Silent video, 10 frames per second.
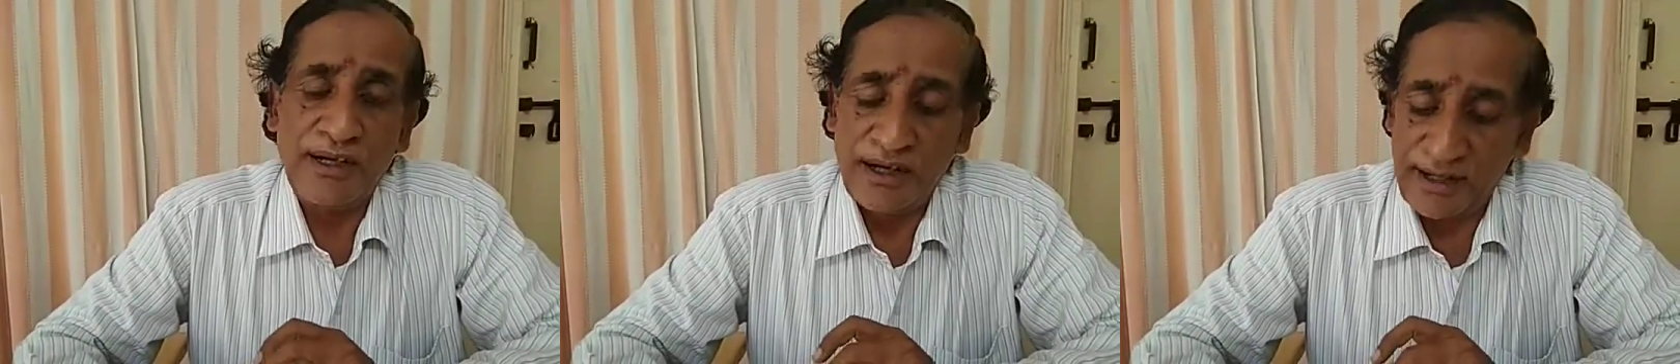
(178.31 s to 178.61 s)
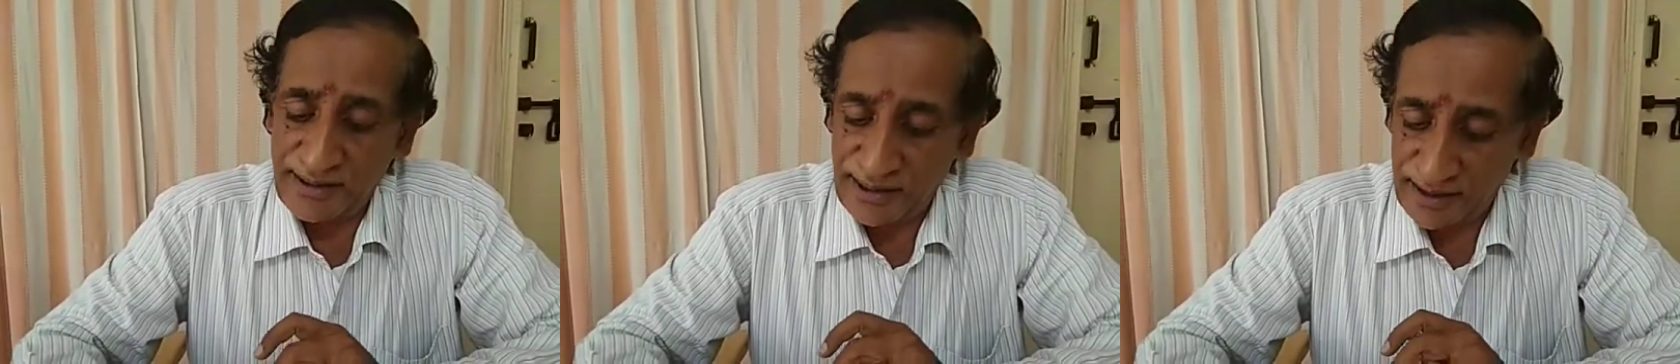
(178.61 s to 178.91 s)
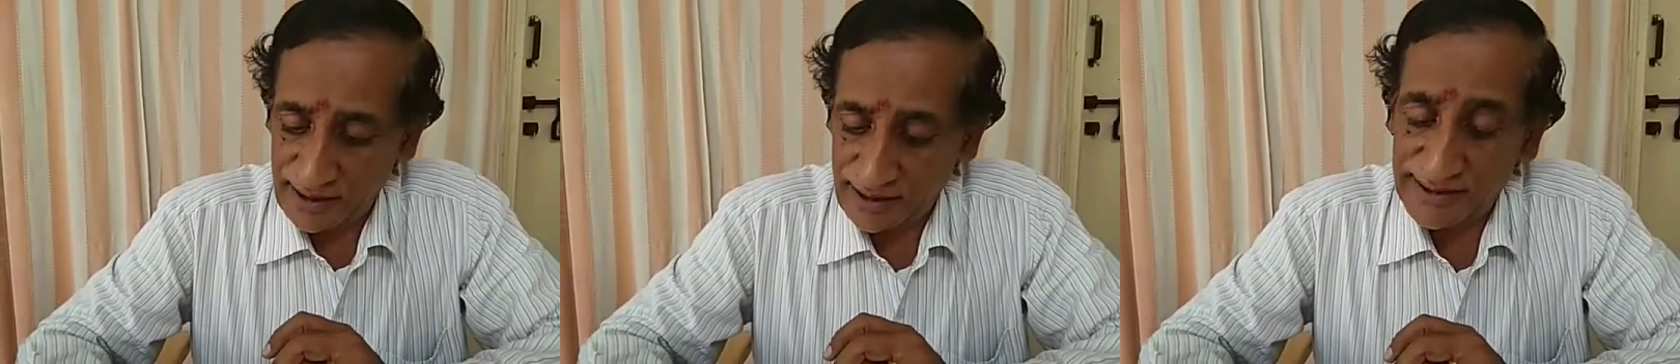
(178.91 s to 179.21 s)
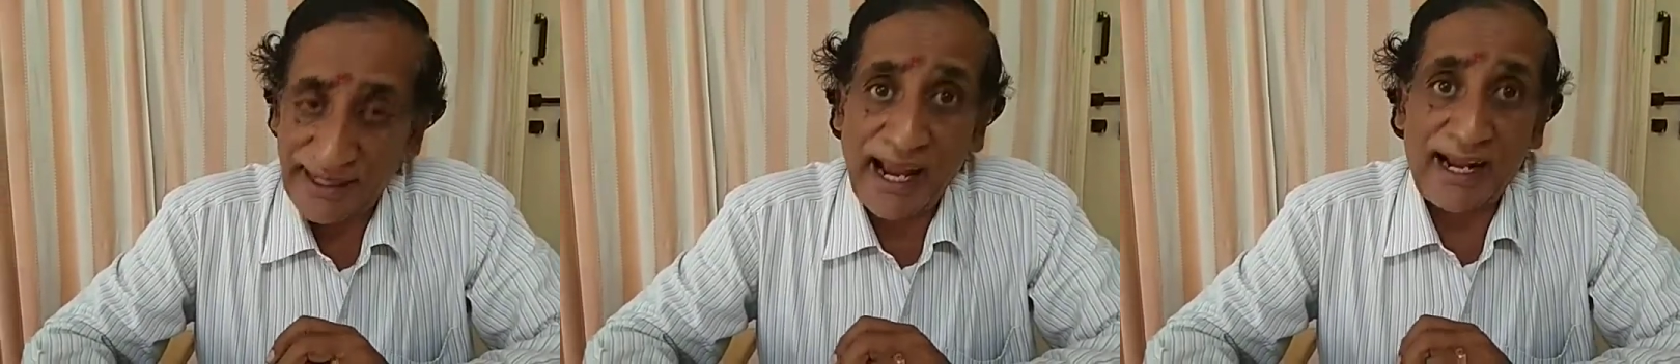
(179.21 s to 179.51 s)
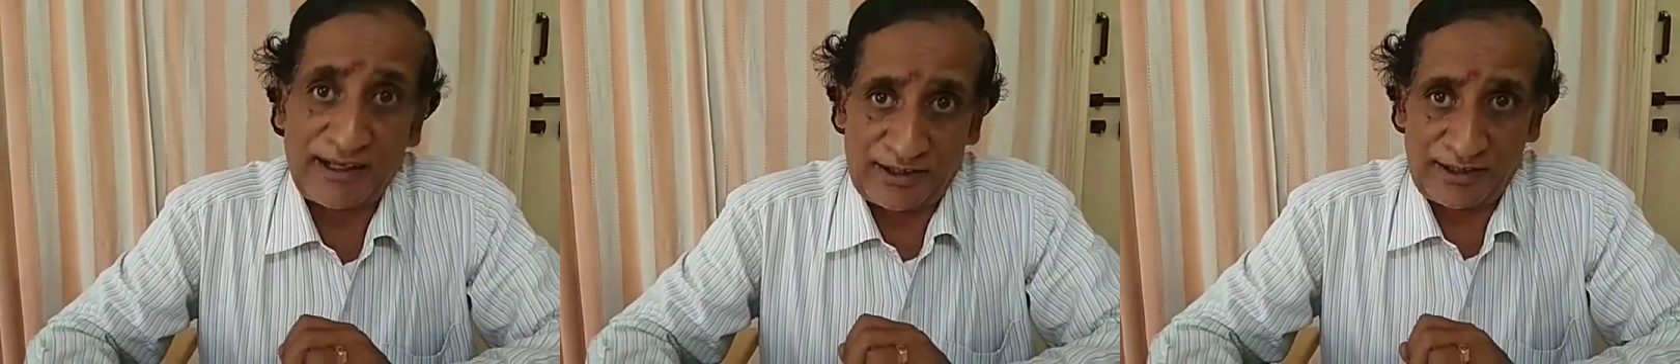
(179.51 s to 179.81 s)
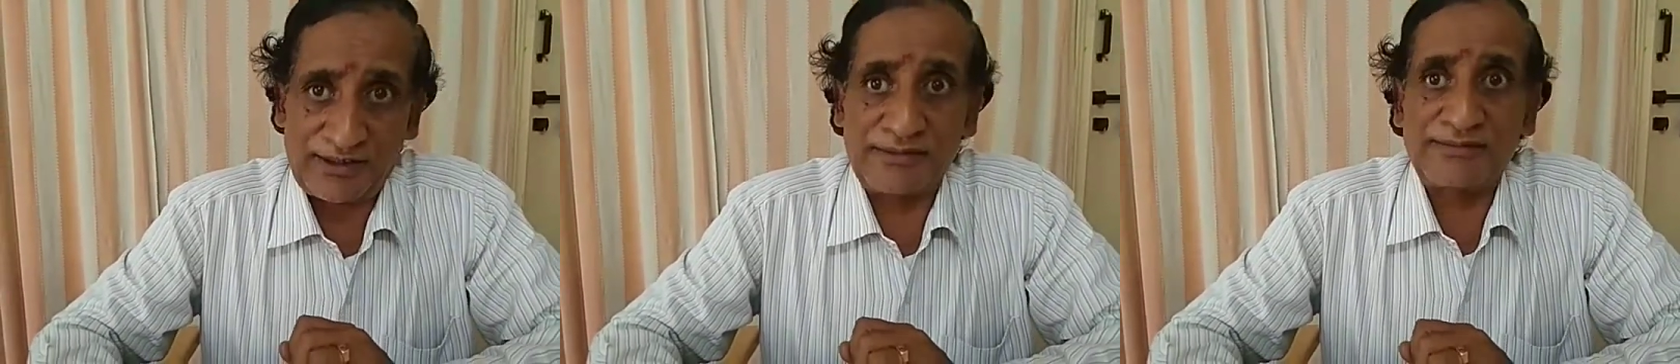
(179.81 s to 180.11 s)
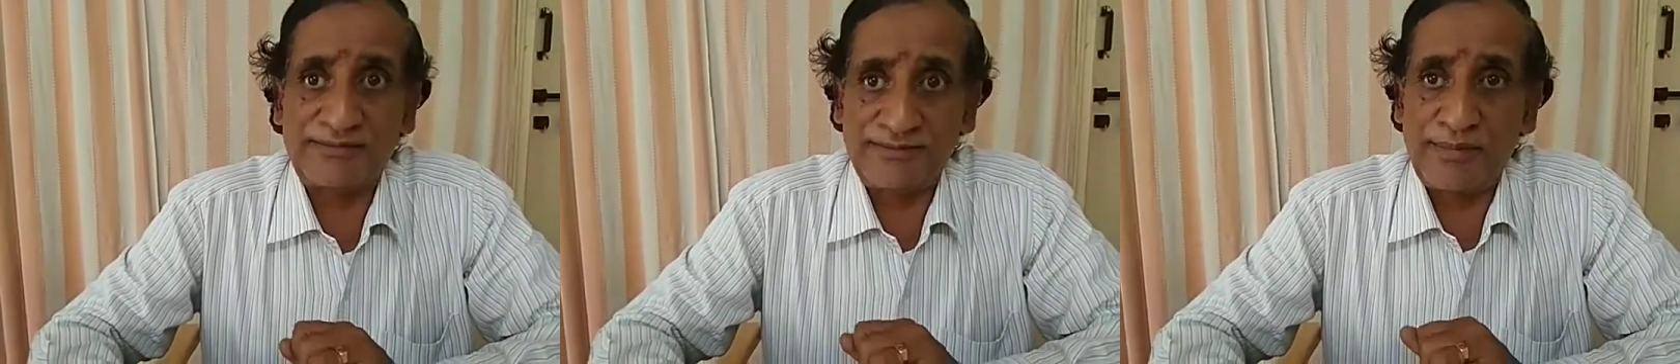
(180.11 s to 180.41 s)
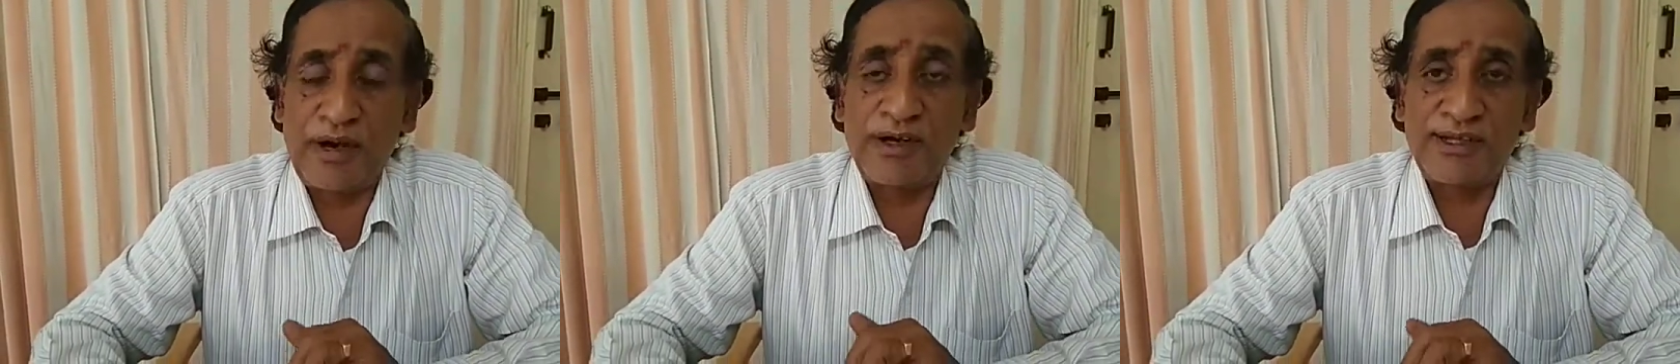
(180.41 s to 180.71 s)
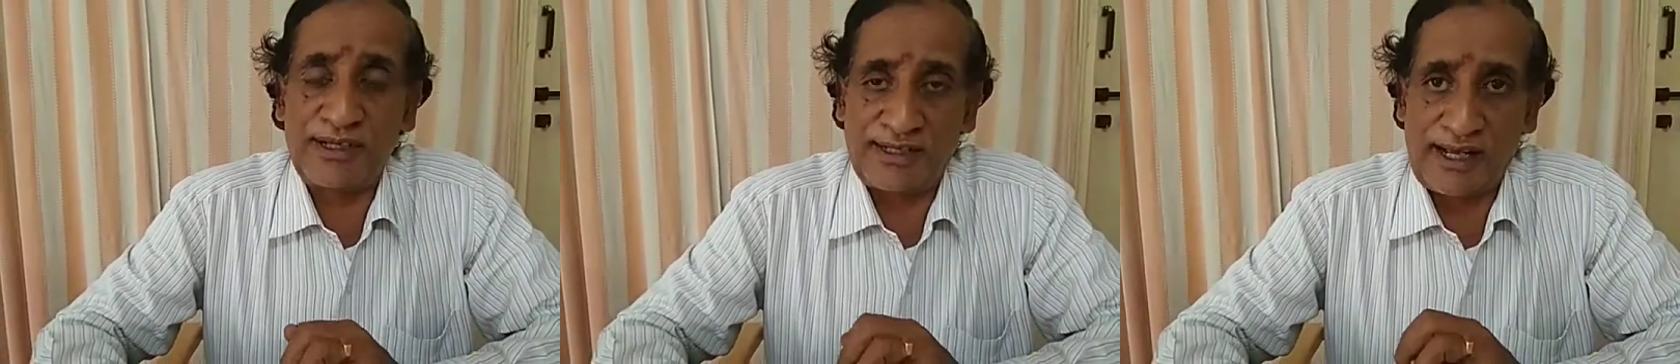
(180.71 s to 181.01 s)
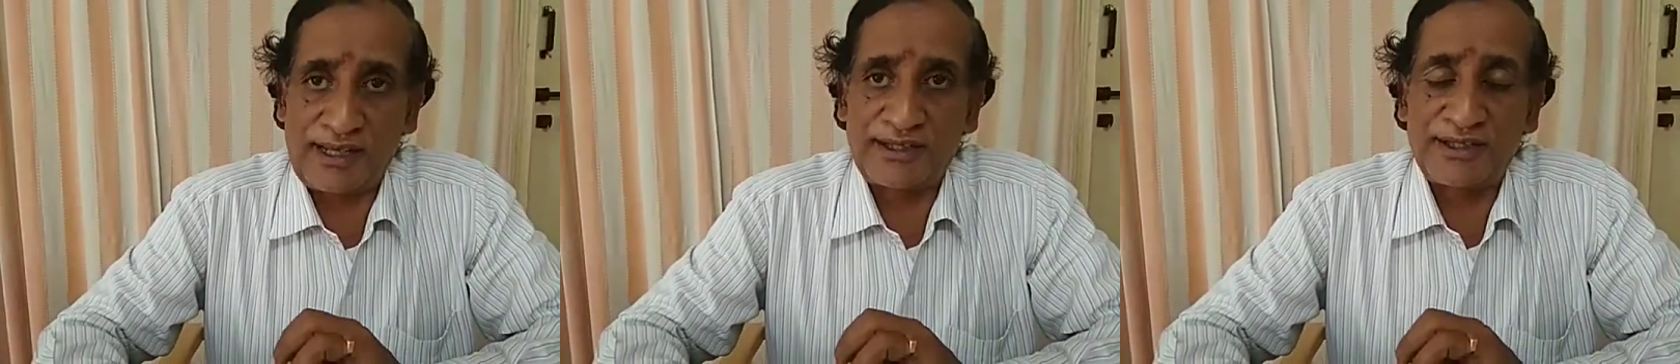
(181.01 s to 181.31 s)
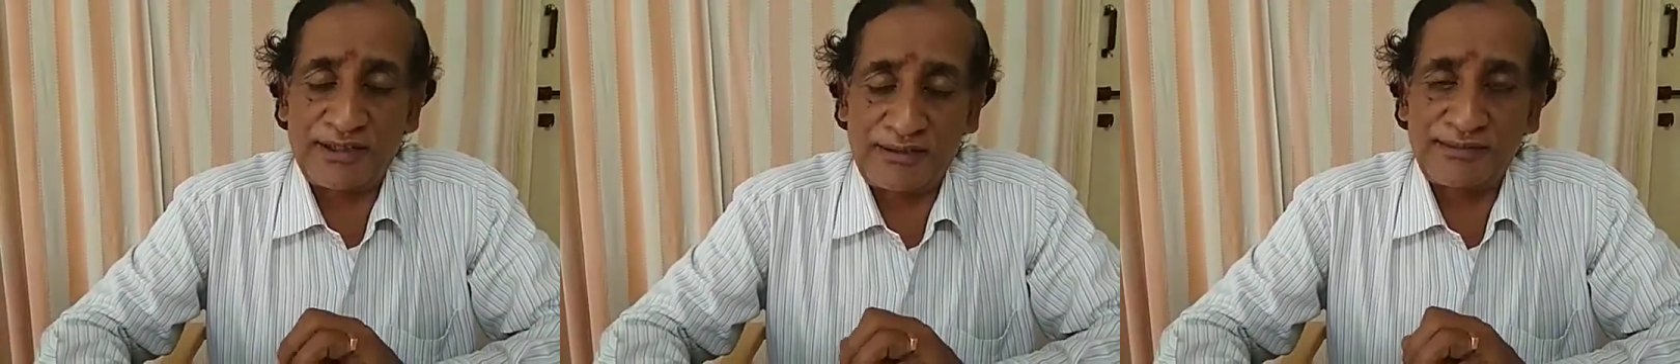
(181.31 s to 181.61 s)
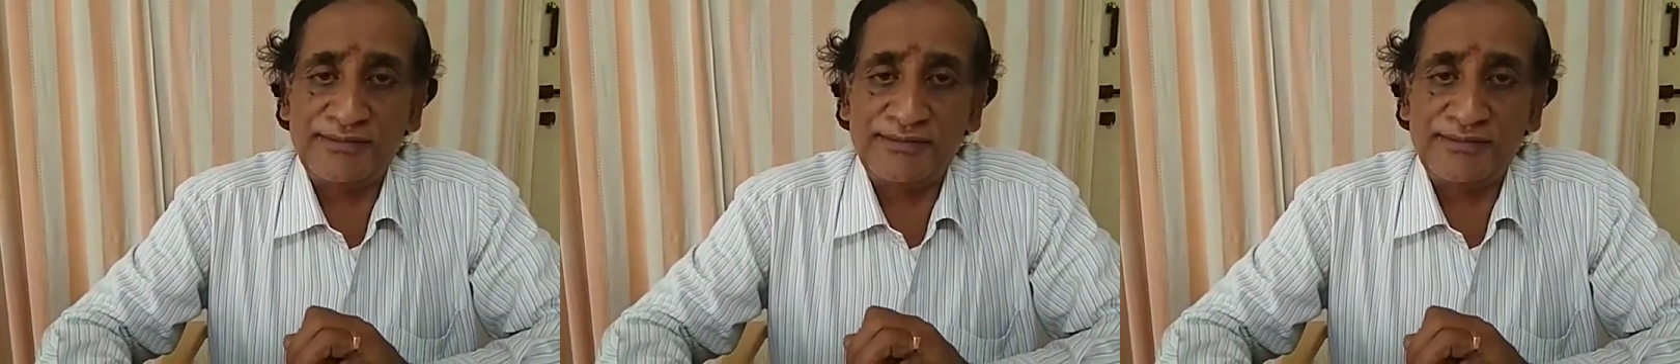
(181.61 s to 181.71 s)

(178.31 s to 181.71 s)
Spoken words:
and then tanks, ponds and tanks.